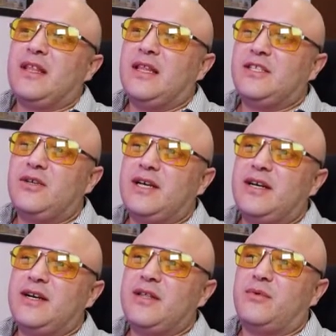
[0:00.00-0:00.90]
Let's look at
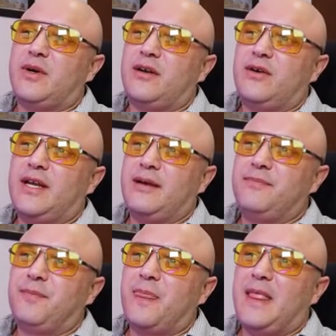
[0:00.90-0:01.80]
another one, okay?